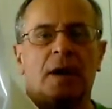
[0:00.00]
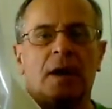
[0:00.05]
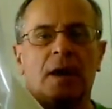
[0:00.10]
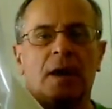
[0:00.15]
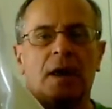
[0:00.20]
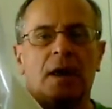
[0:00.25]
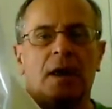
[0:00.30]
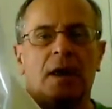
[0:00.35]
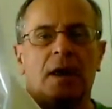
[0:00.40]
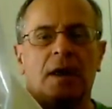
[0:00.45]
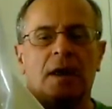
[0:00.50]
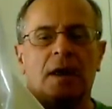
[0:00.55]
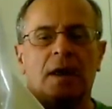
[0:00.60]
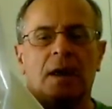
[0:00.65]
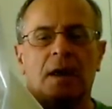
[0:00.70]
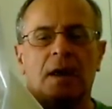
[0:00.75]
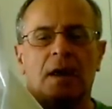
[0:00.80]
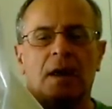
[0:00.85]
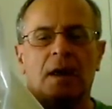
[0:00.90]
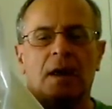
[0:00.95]

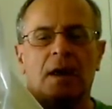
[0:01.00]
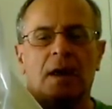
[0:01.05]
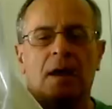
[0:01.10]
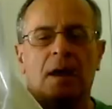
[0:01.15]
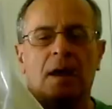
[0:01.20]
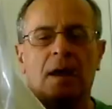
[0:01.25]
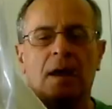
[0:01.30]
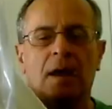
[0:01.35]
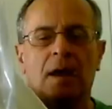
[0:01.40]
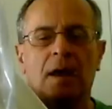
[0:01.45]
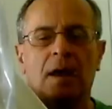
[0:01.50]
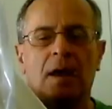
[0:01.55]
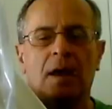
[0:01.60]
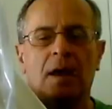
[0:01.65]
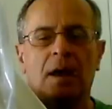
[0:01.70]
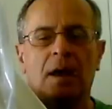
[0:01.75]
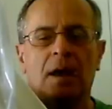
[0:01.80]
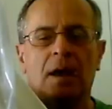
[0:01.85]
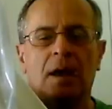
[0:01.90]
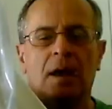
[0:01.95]

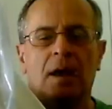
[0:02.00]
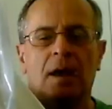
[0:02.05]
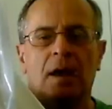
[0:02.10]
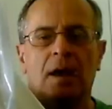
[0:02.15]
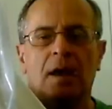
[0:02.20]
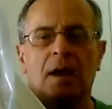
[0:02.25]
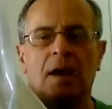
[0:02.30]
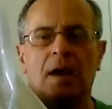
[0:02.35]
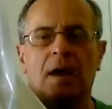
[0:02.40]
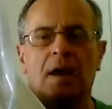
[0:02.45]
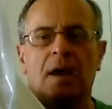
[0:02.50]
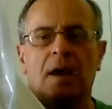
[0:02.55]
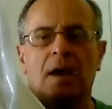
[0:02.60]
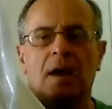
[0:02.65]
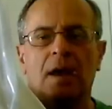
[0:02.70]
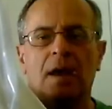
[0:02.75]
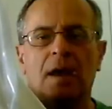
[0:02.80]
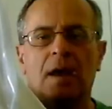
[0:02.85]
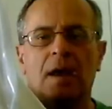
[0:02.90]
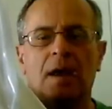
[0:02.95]

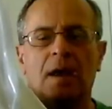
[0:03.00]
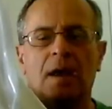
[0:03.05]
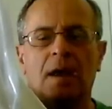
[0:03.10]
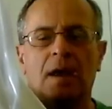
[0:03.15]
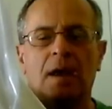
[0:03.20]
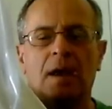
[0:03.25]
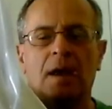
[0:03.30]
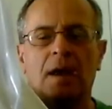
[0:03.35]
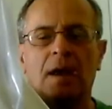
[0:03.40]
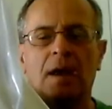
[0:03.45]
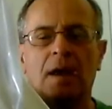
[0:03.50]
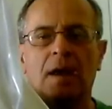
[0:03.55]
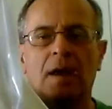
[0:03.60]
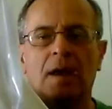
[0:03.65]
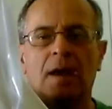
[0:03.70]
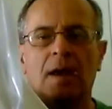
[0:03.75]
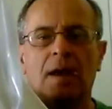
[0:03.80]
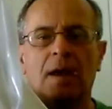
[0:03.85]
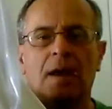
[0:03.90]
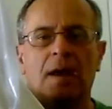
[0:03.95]

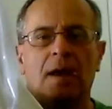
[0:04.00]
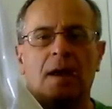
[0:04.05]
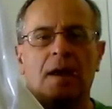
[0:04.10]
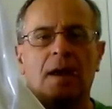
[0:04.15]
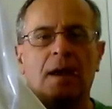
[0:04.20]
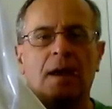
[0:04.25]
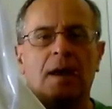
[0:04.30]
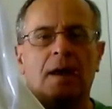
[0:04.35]
Nothing is said.